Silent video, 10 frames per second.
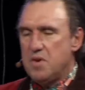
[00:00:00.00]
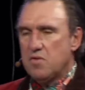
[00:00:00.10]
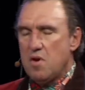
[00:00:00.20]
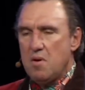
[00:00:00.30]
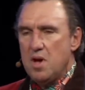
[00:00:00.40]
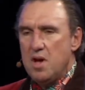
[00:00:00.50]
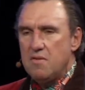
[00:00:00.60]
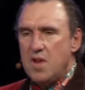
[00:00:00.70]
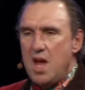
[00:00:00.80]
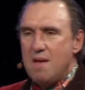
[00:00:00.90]
minutes go,
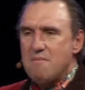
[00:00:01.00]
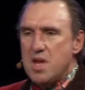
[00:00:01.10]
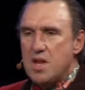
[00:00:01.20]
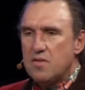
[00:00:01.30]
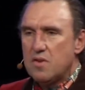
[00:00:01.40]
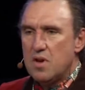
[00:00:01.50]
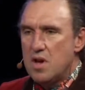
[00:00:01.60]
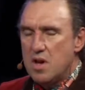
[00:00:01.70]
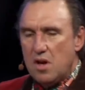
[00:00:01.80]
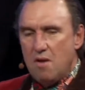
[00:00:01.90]
10 minutes
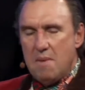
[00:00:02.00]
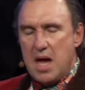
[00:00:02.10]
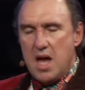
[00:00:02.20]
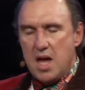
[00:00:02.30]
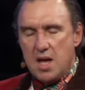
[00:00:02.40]
go by.